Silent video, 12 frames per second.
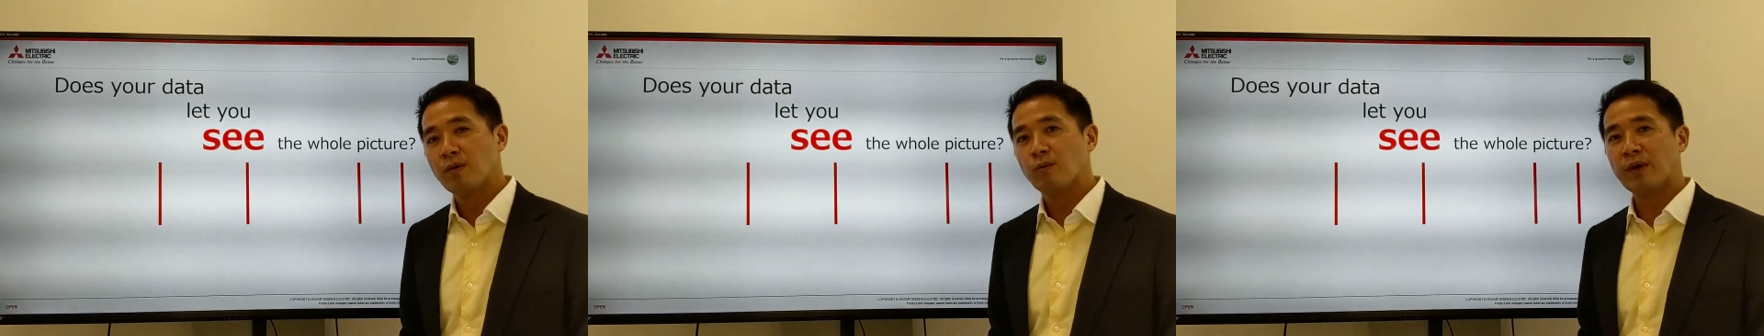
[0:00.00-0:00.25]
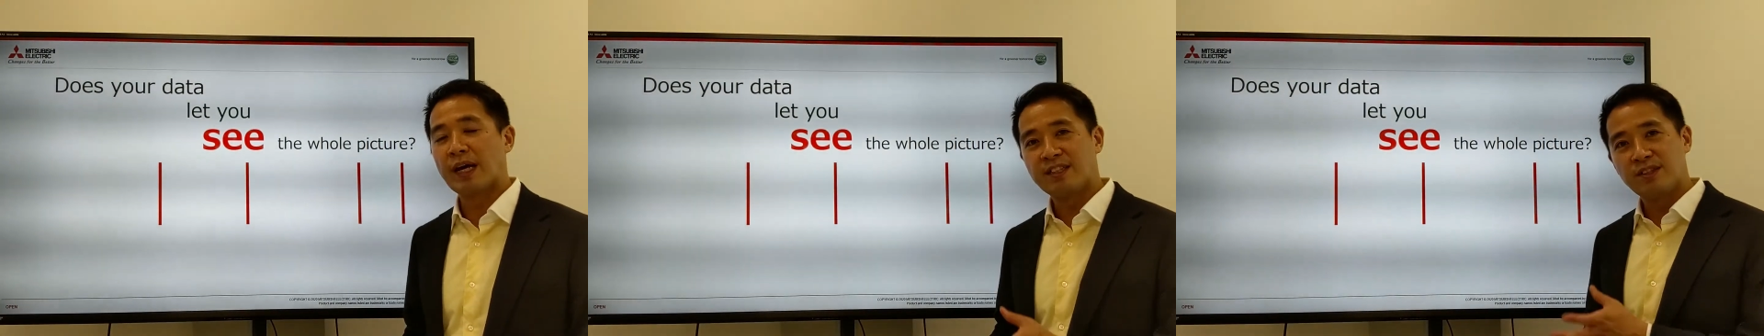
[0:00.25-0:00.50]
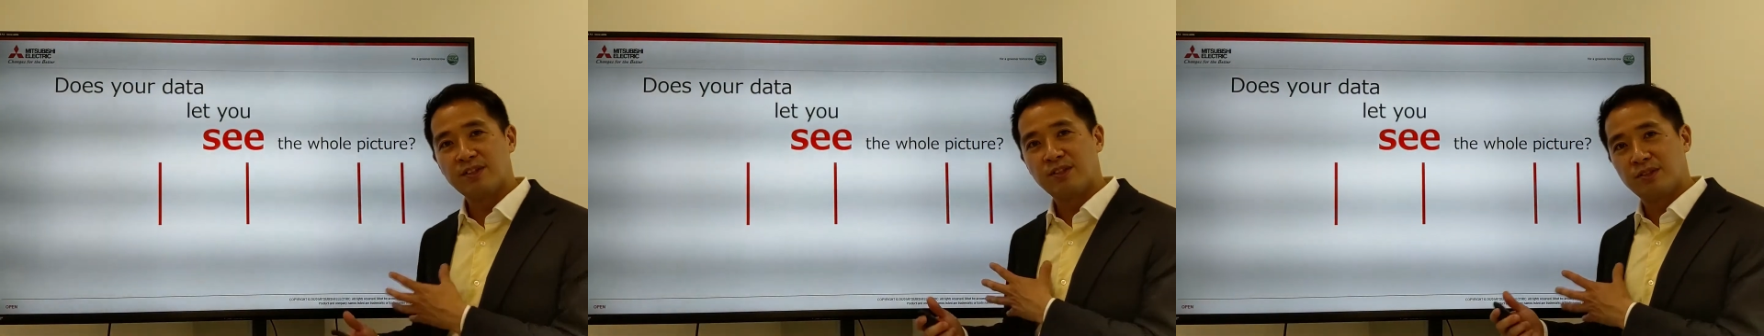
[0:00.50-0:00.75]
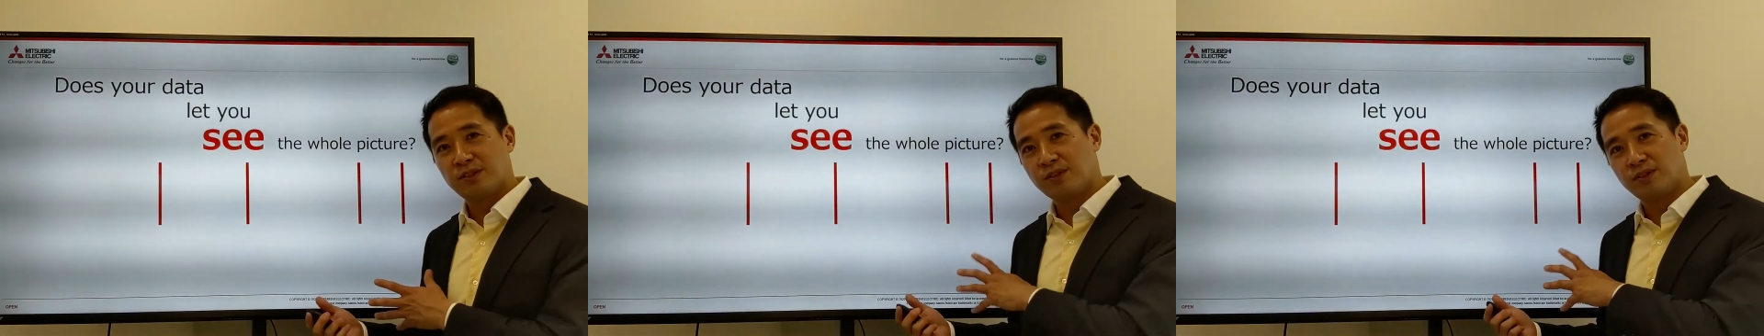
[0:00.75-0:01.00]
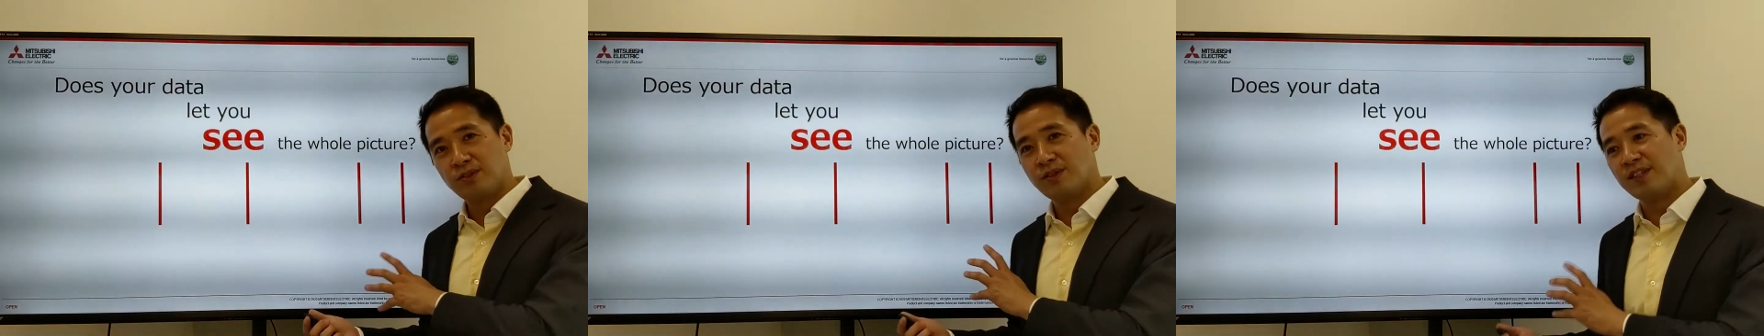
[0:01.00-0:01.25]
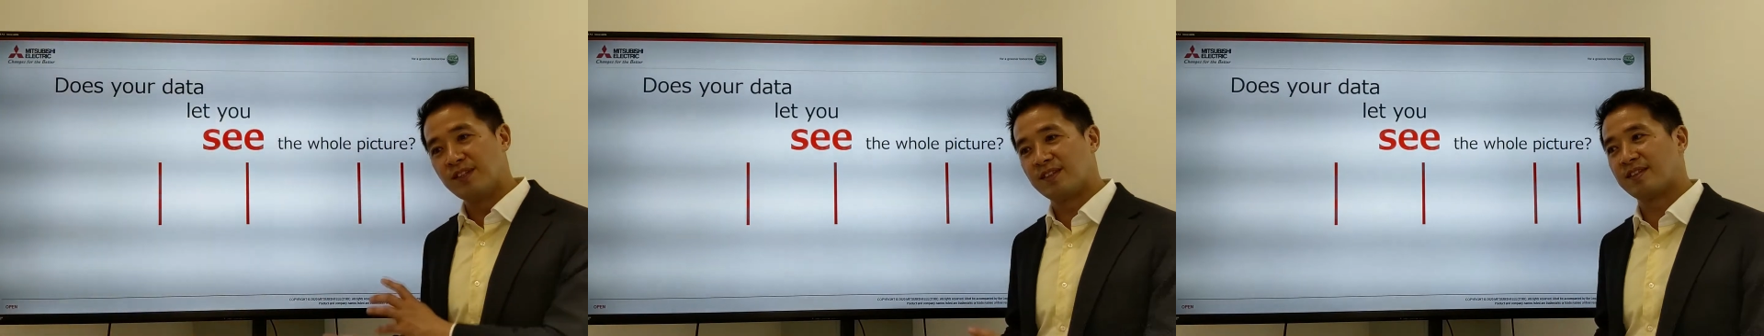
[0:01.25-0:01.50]
When I do
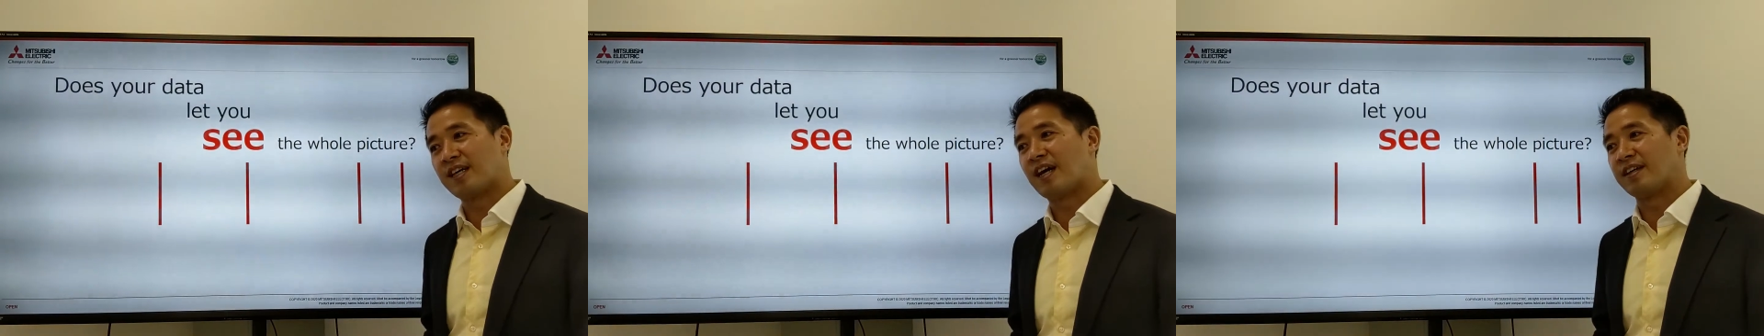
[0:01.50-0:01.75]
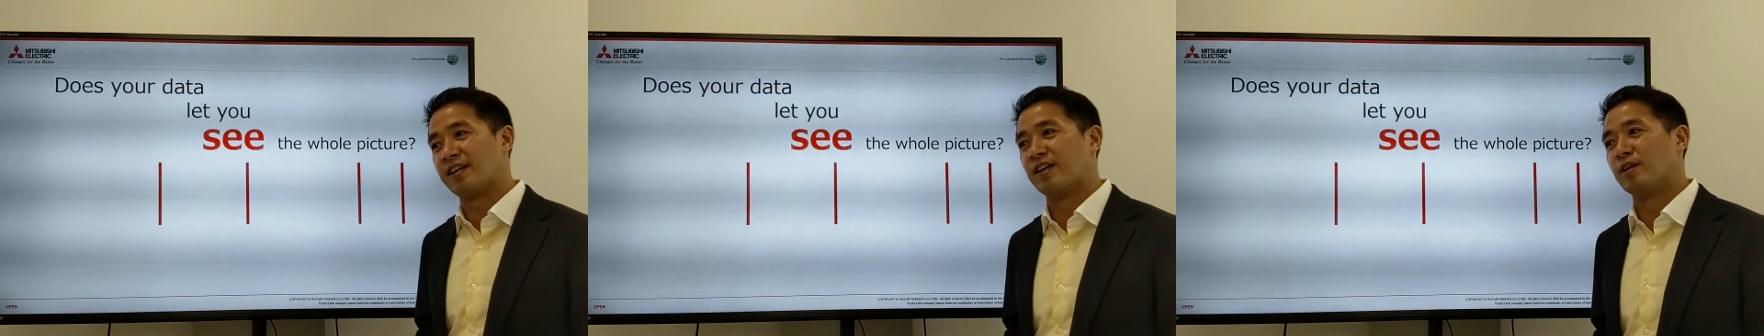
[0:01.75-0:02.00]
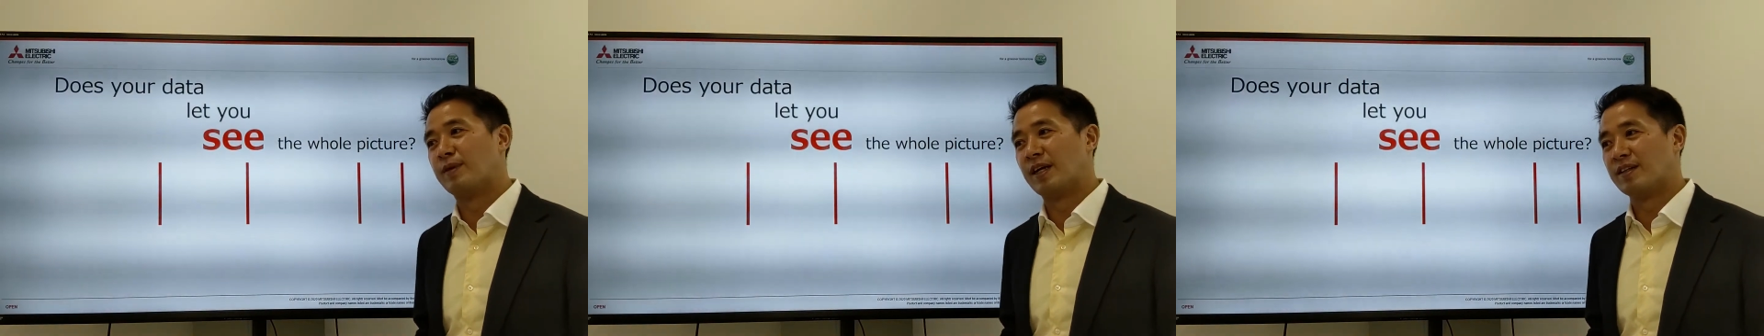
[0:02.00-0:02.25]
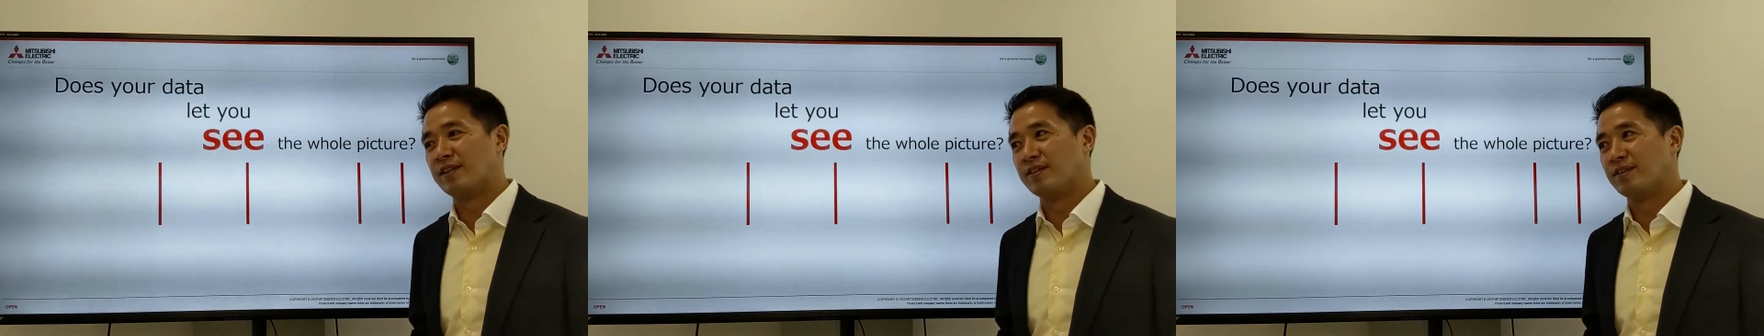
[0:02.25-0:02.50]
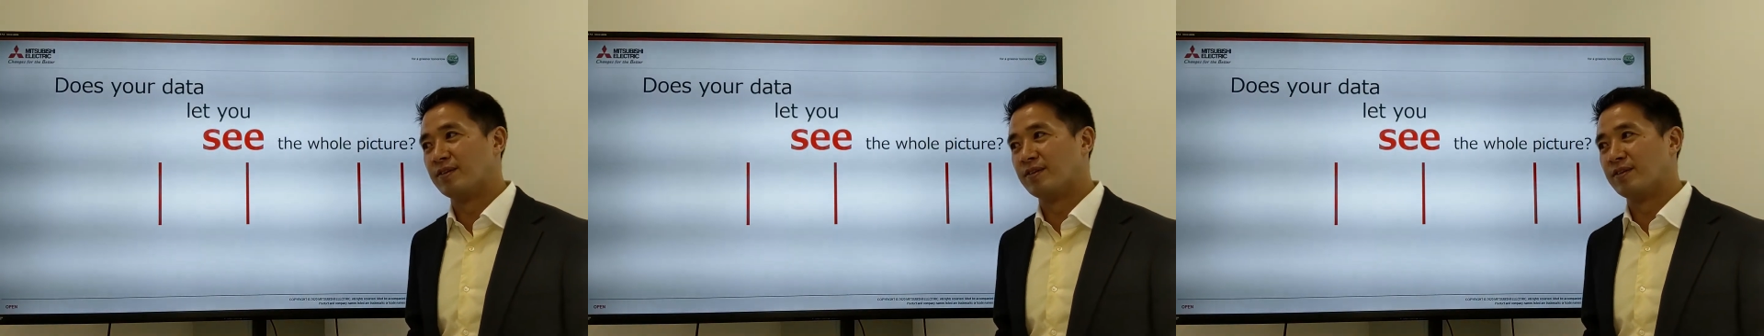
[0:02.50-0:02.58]
this talking about,